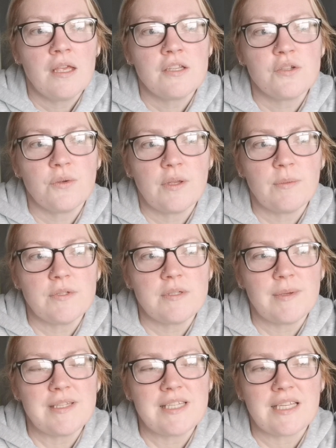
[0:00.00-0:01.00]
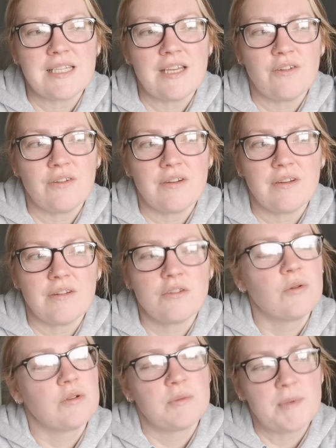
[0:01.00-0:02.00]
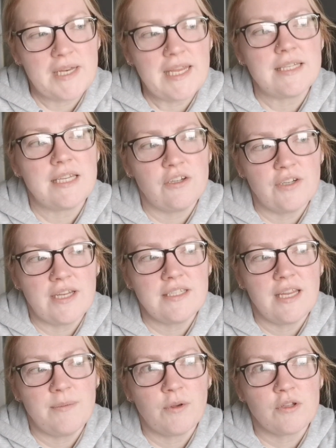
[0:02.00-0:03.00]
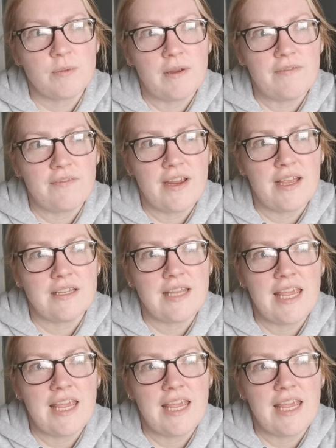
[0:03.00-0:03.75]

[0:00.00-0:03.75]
So that was about 16 or no, it was about 18 or 19 because my friend,